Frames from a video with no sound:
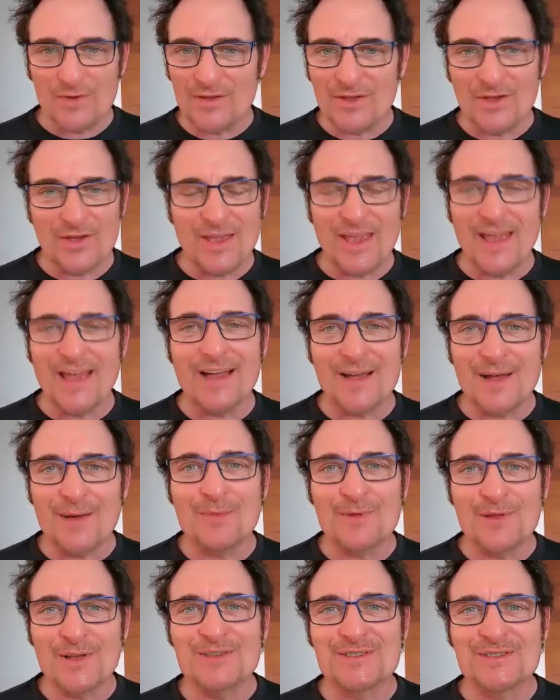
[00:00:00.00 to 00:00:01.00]
you can't
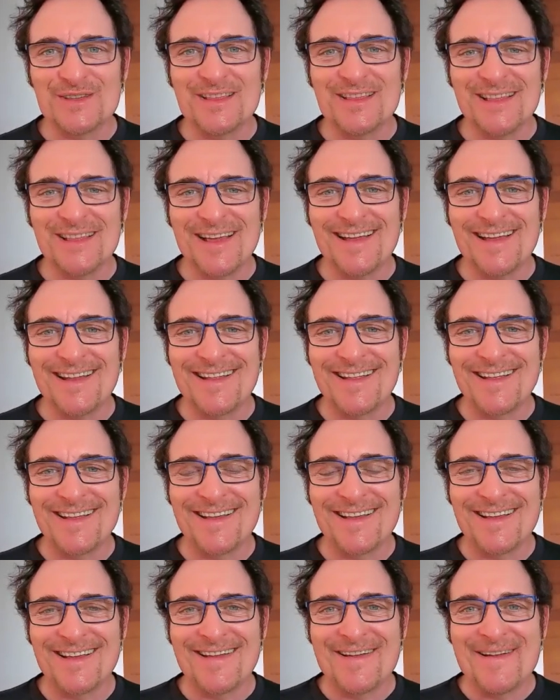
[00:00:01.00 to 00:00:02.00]
come closer than that."
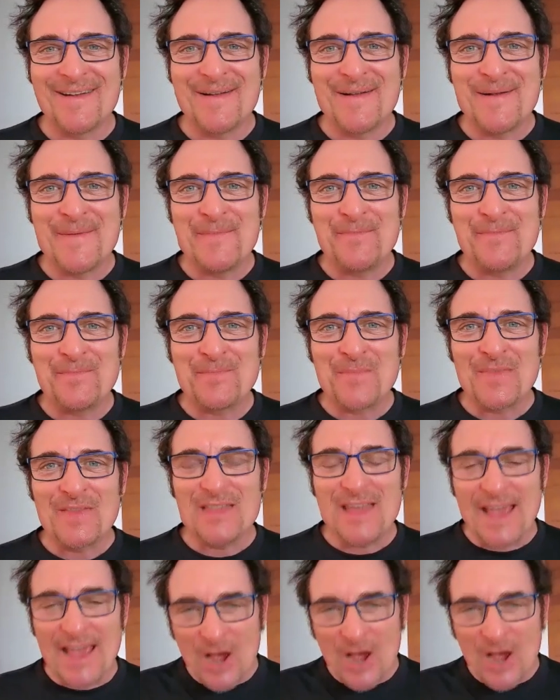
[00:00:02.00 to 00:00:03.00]

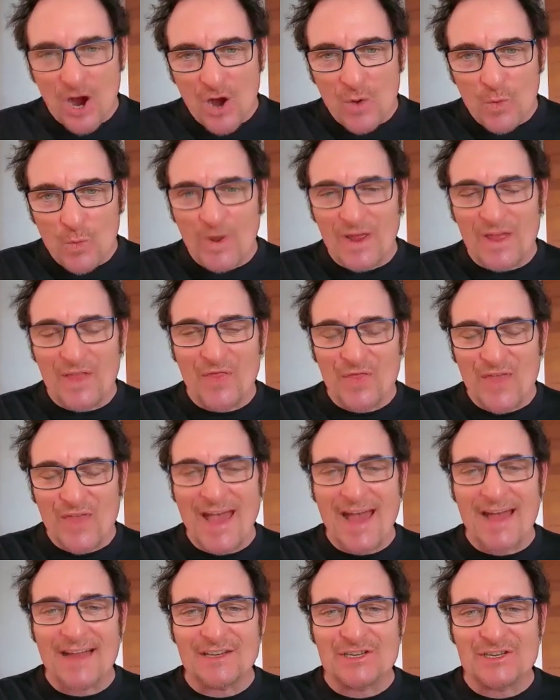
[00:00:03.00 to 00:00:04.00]
They are with
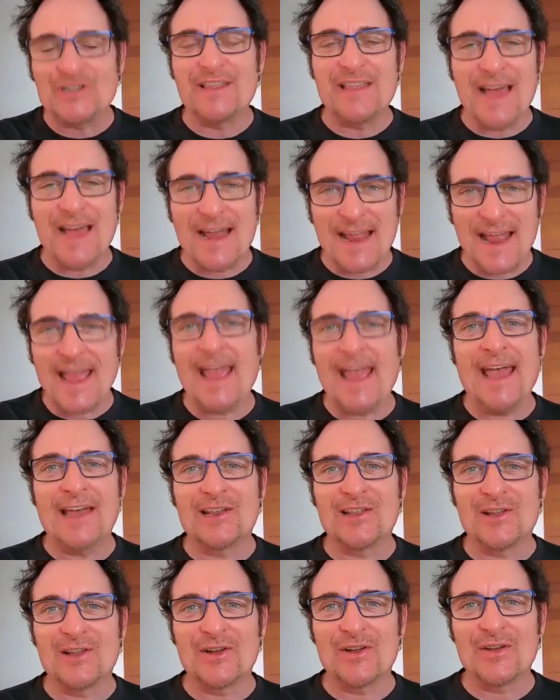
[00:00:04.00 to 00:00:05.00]
that
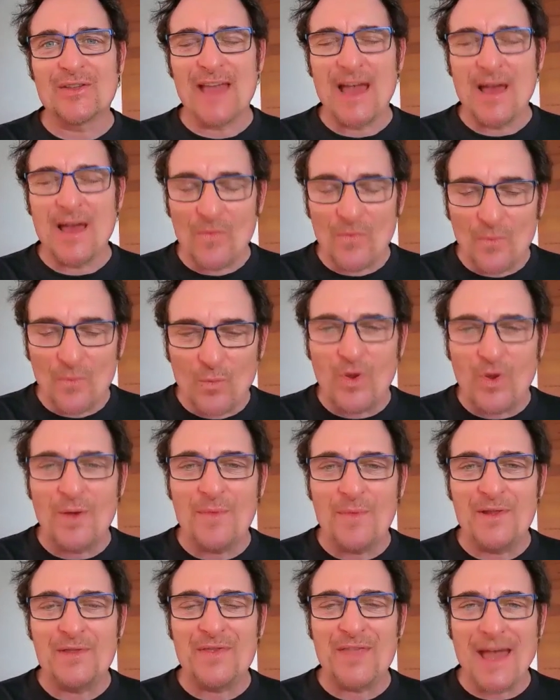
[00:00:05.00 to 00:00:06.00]
handler, that
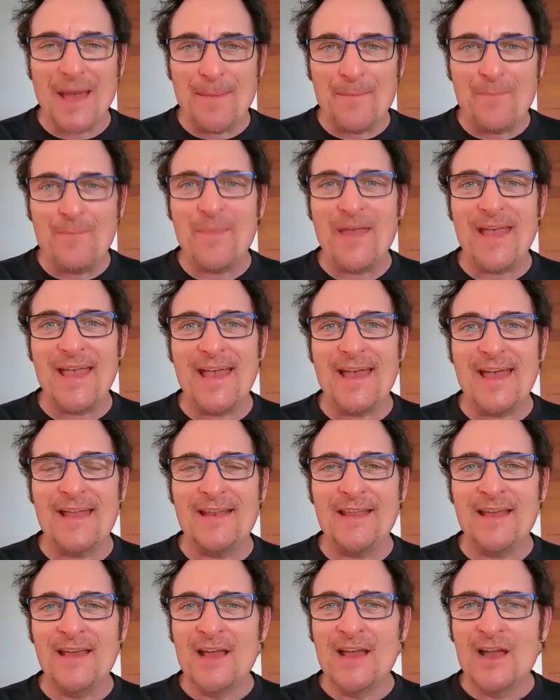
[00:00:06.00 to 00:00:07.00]
woman, that
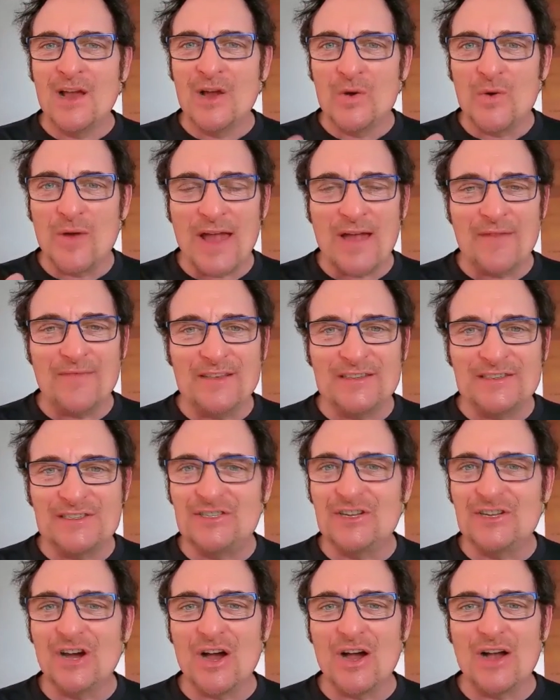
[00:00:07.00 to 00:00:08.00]
man who have these
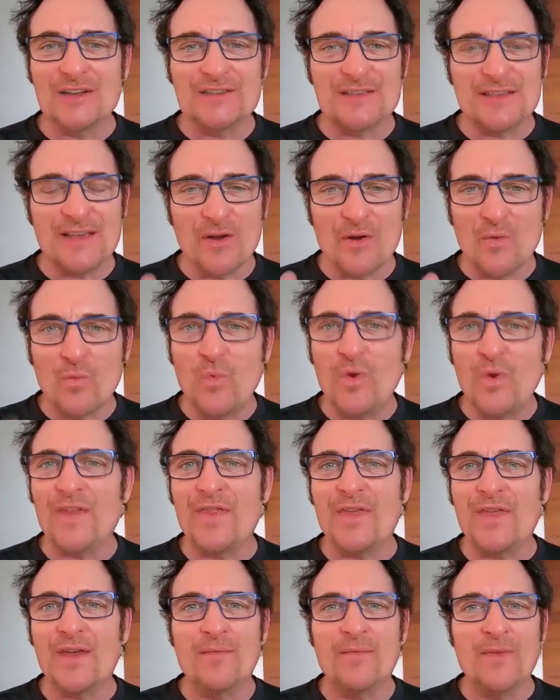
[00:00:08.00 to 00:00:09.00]
dogs. They are
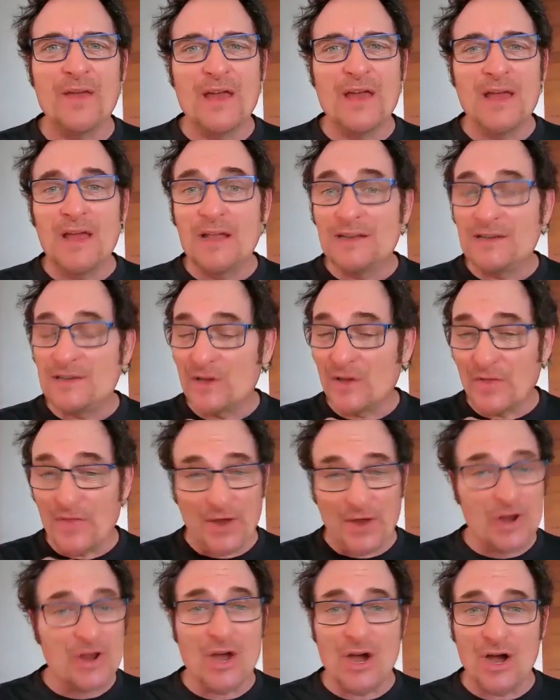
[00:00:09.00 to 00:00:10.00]
with them till
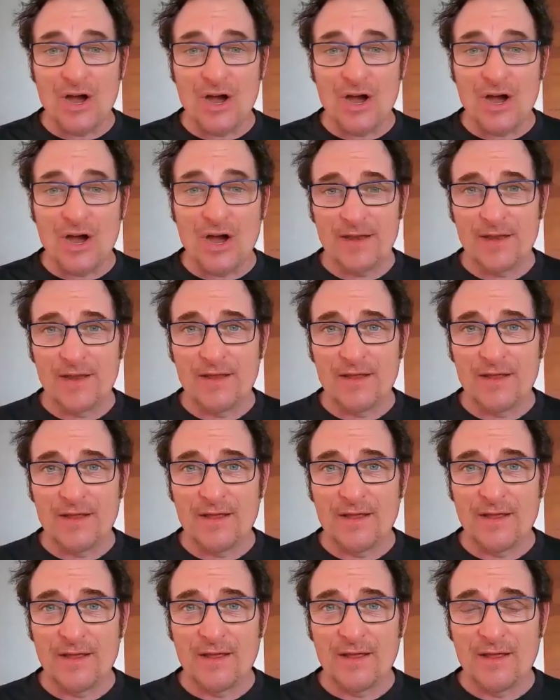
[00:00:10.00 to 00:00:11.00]
they're gone.
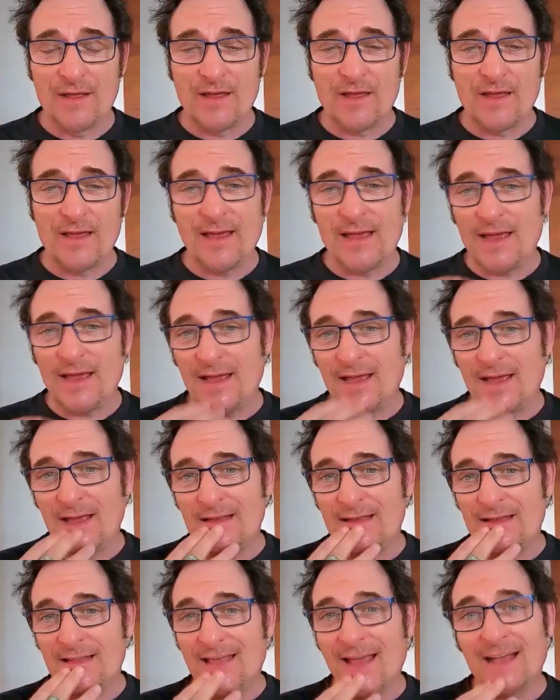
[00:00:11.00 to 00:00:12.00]

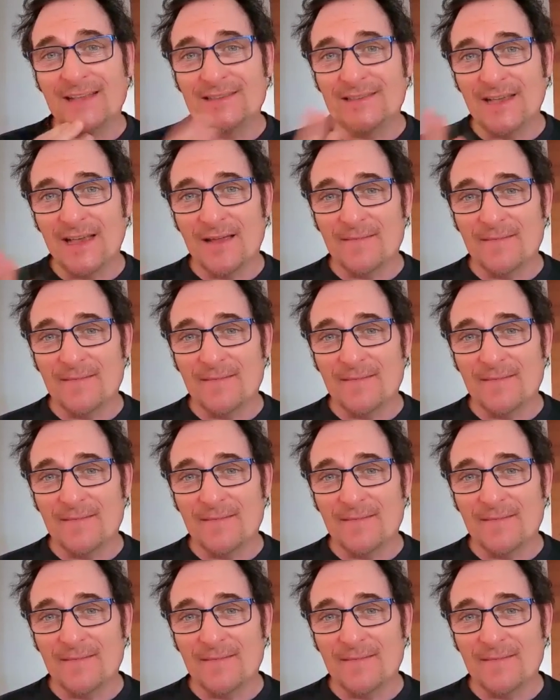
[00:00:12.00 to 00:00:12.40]
And that's it.